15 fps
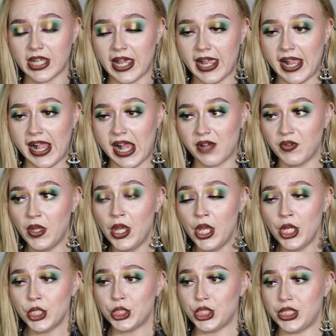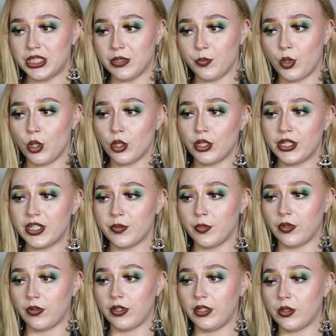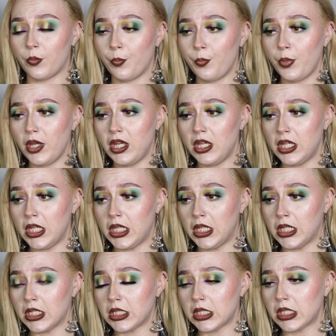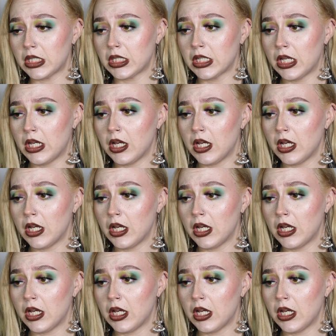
I have She's in Parties, Millennial Pinks,